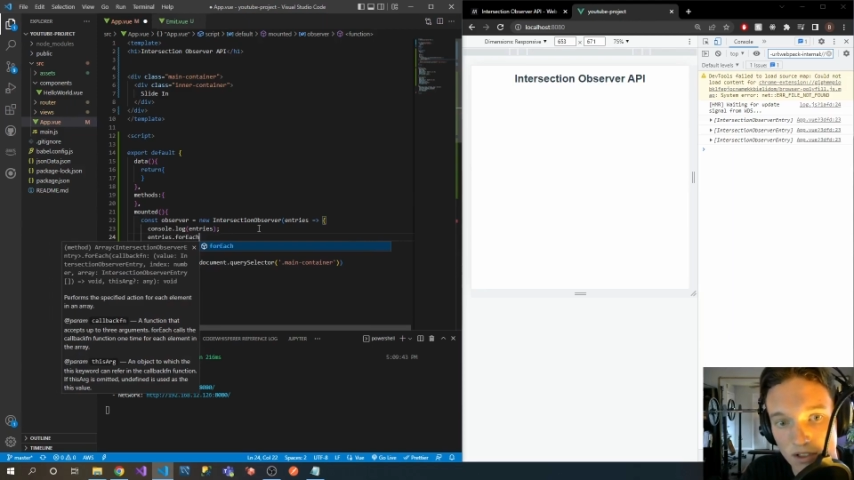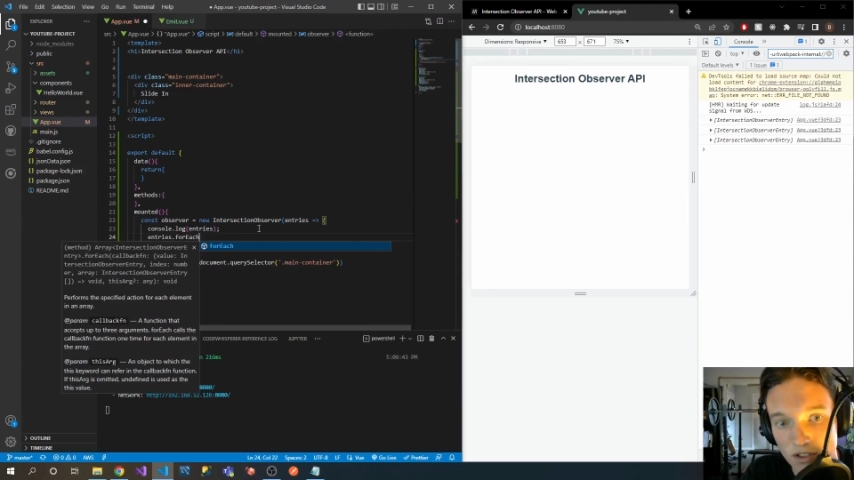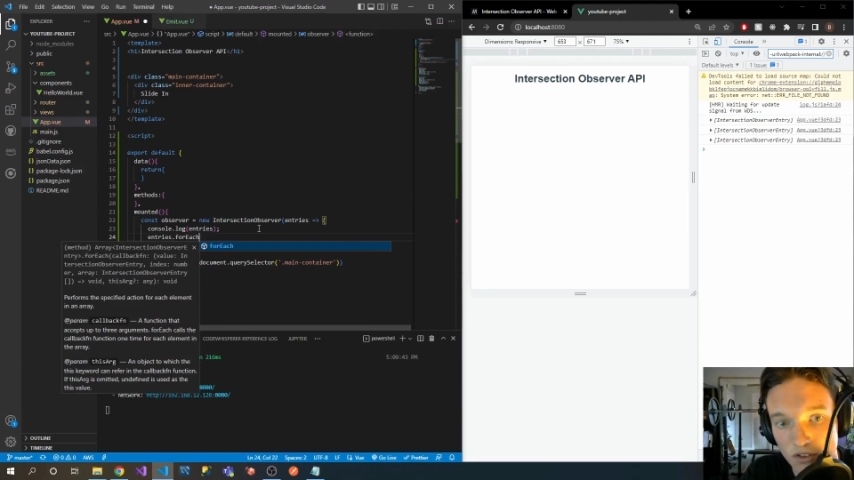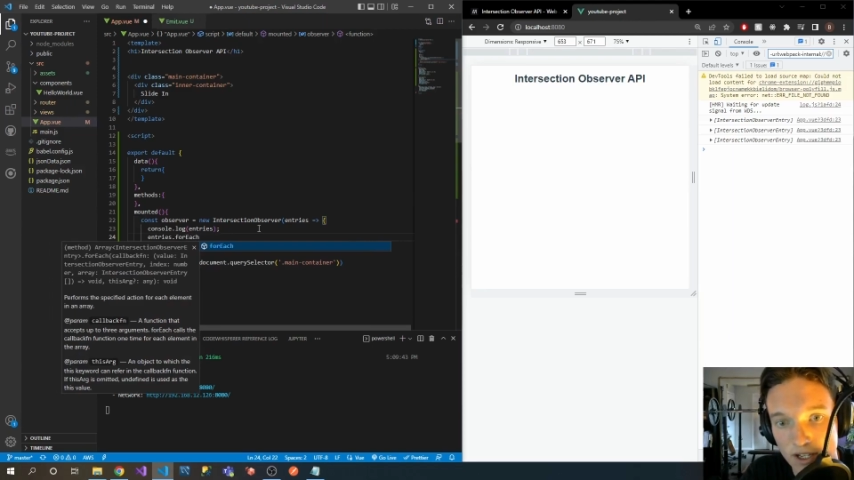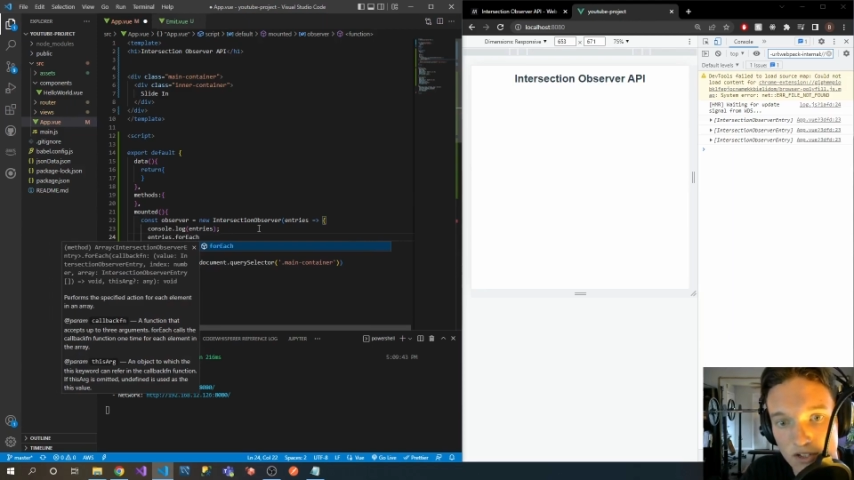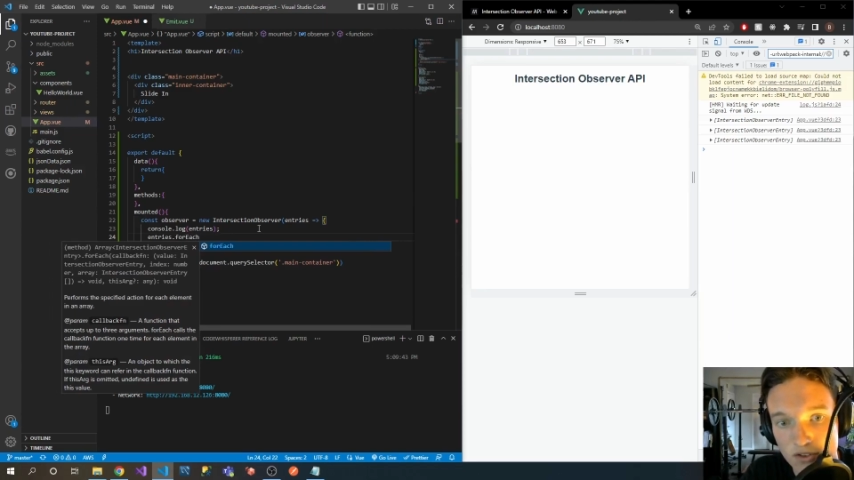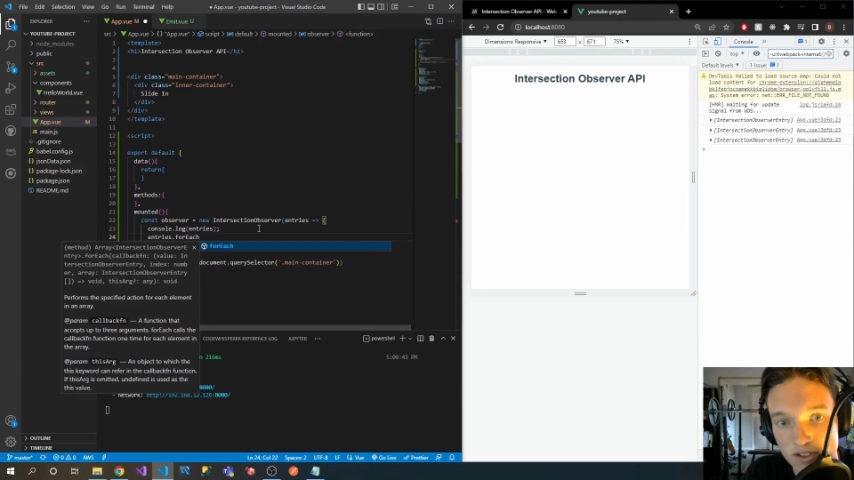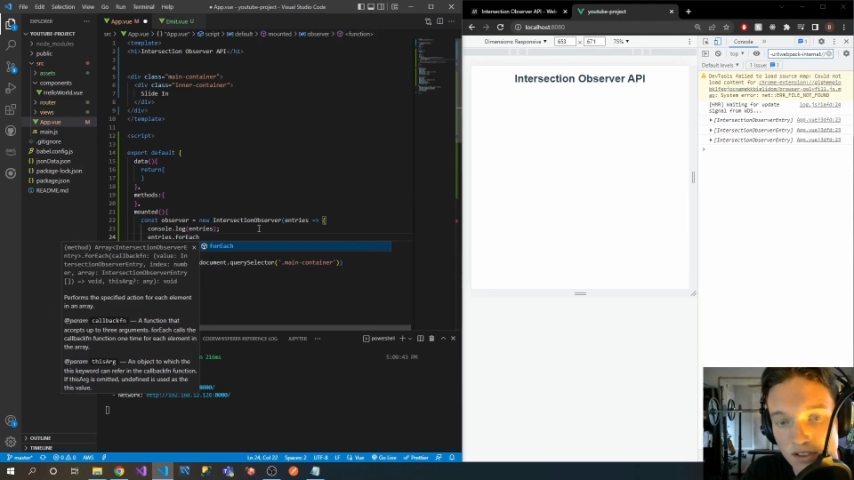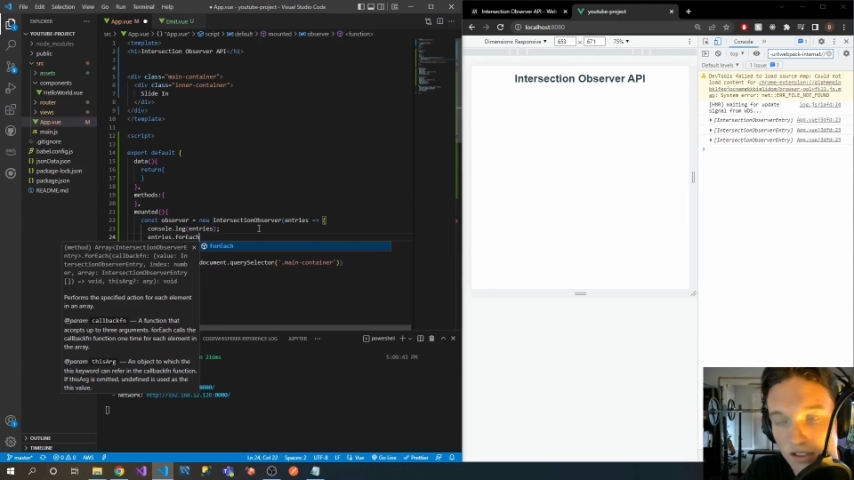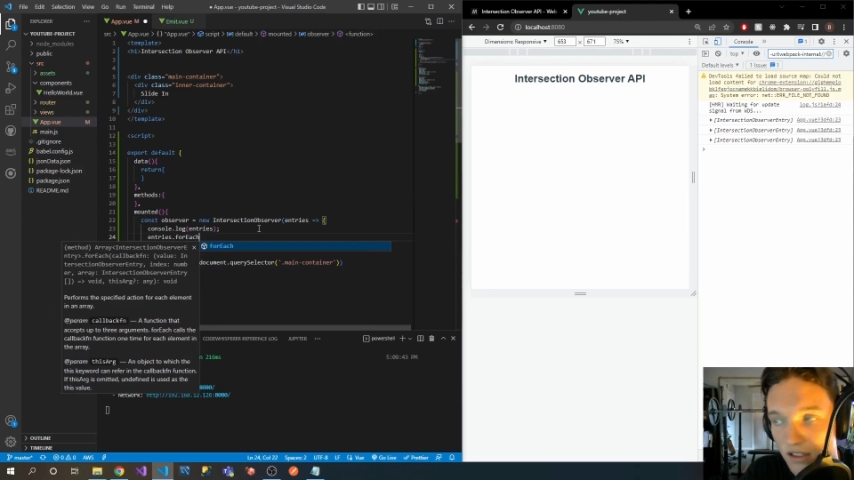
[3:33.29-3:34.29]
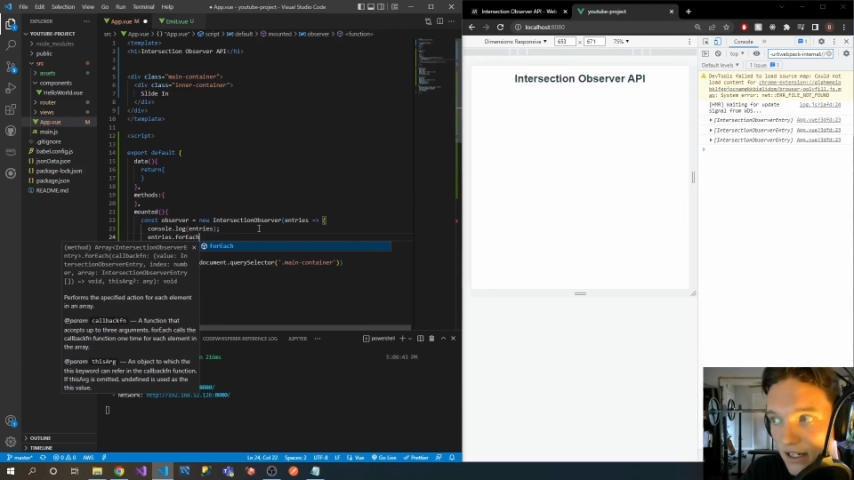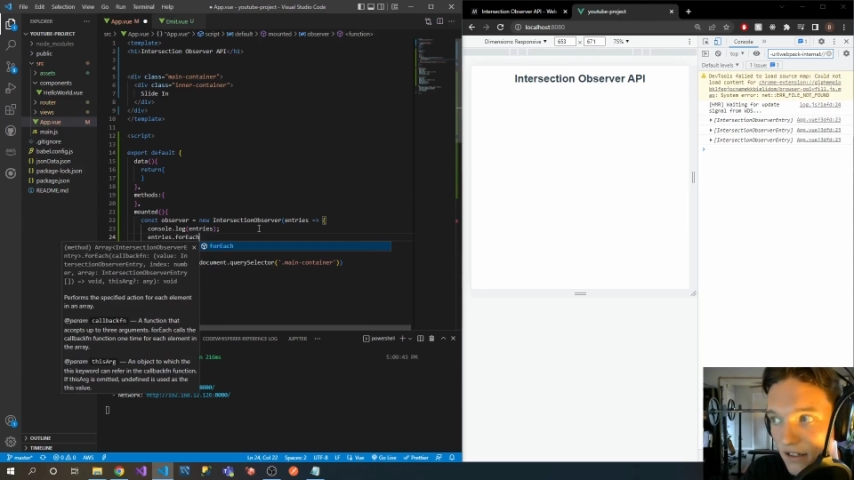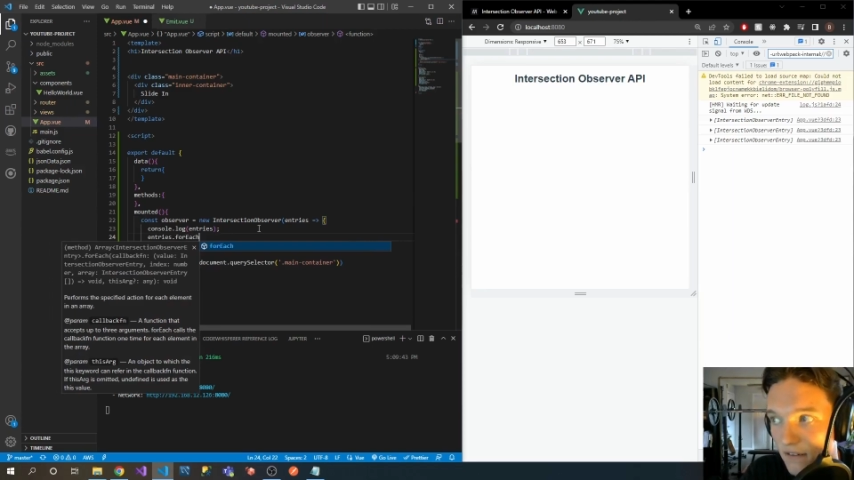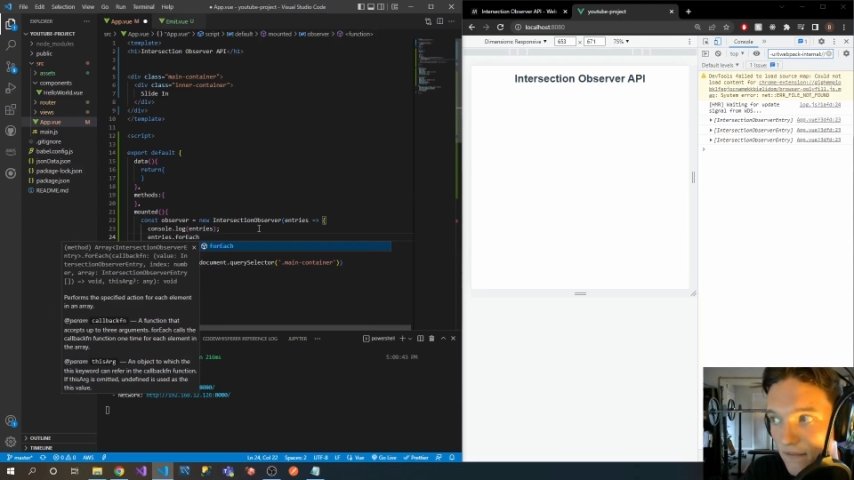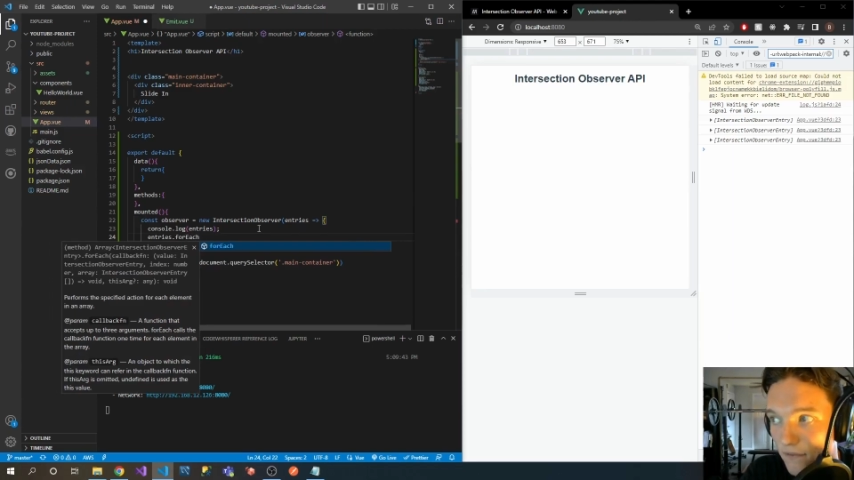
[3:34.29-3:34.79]
So entries
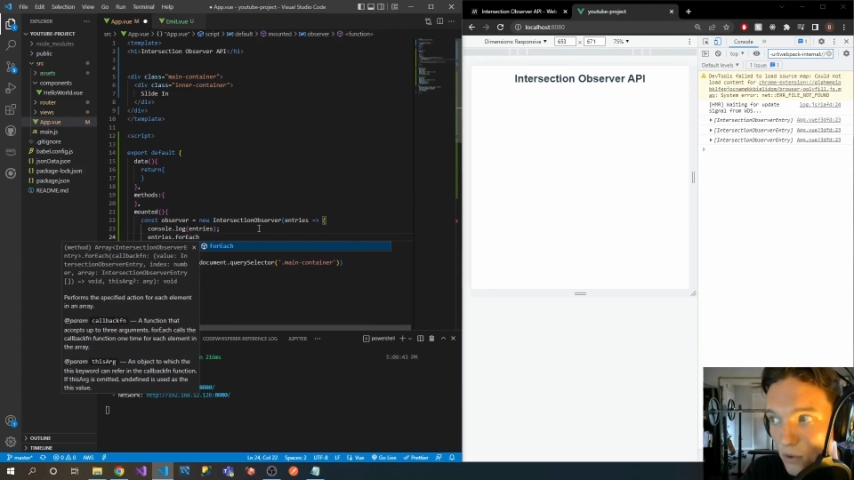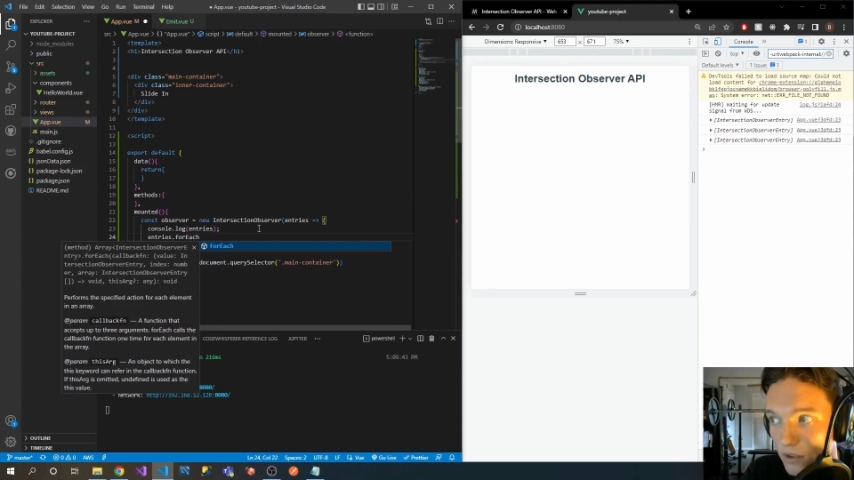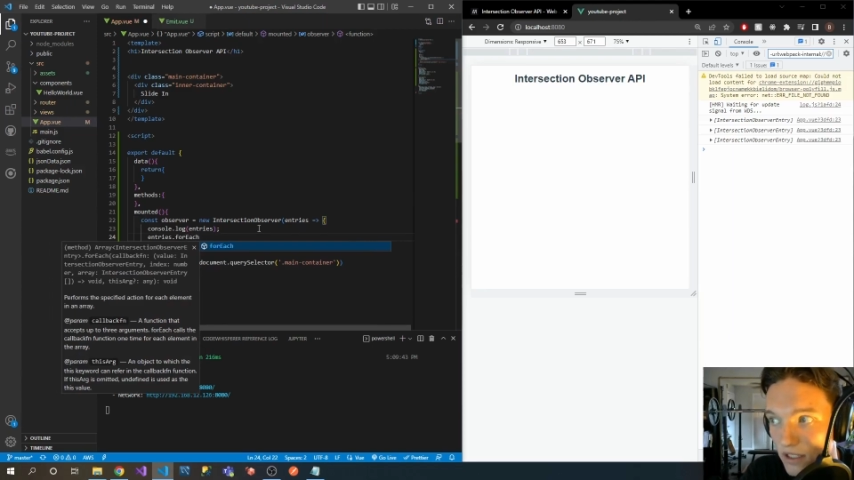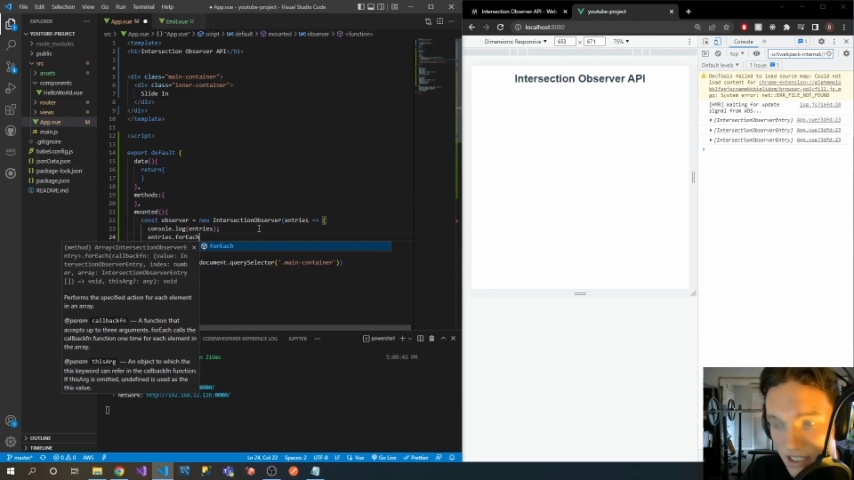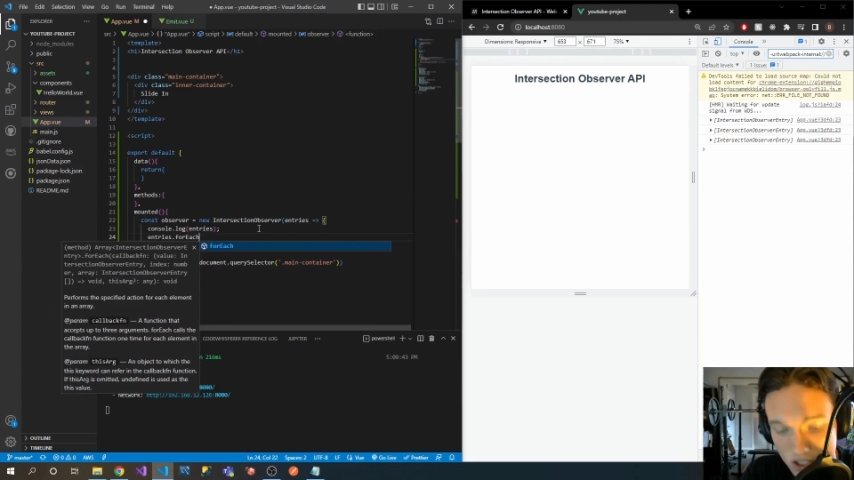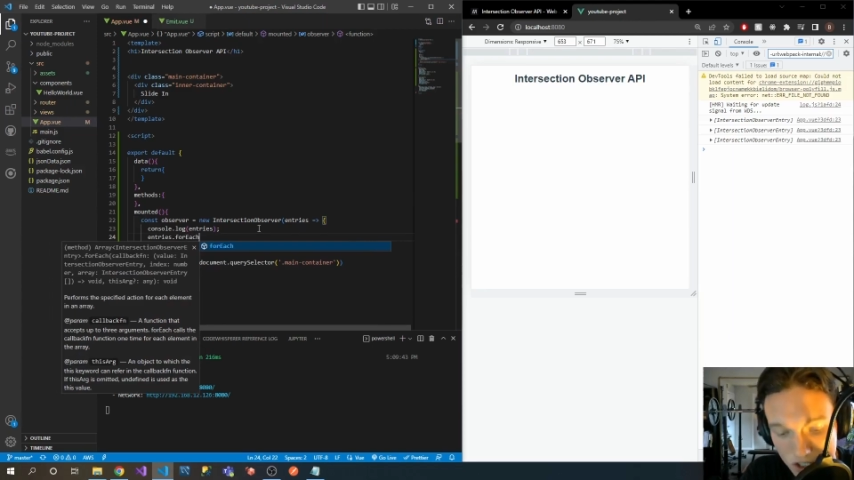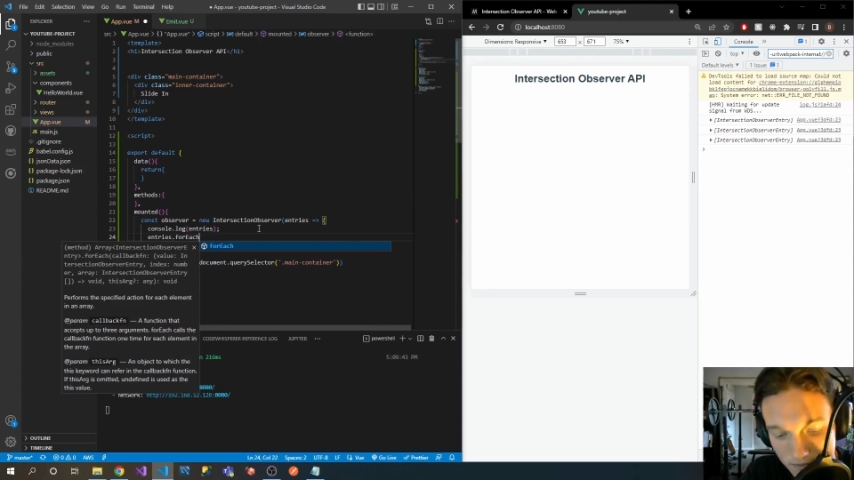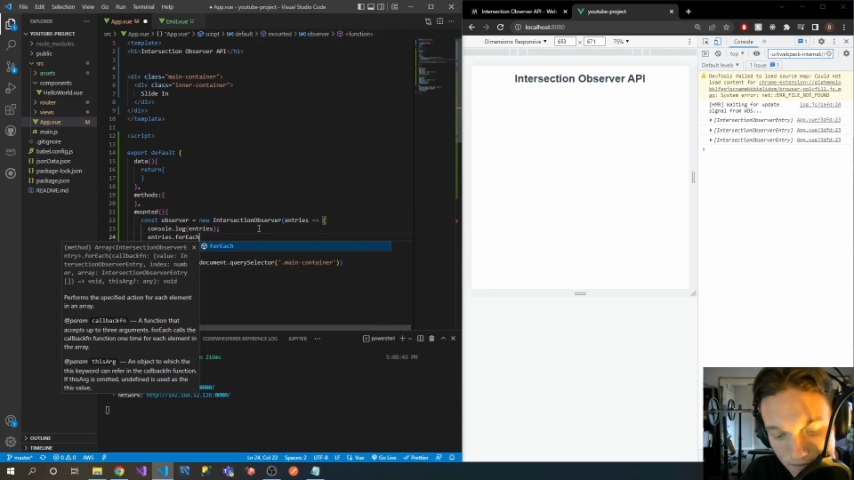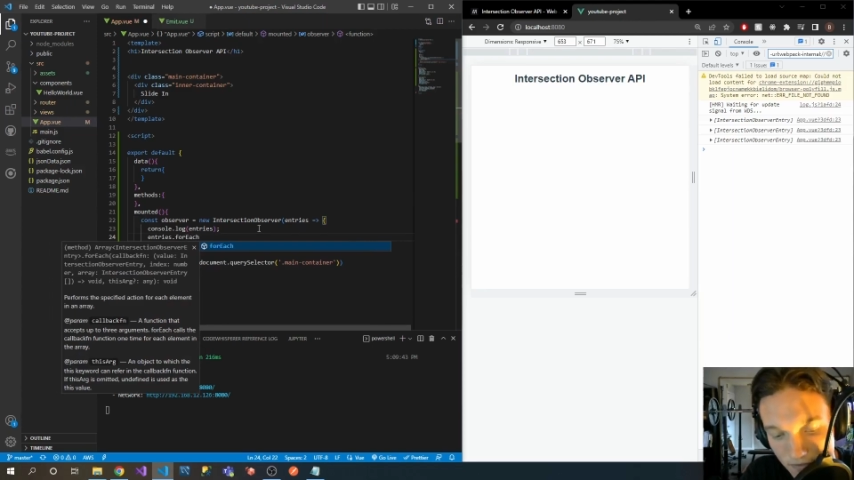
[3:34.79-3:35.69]
dot for each,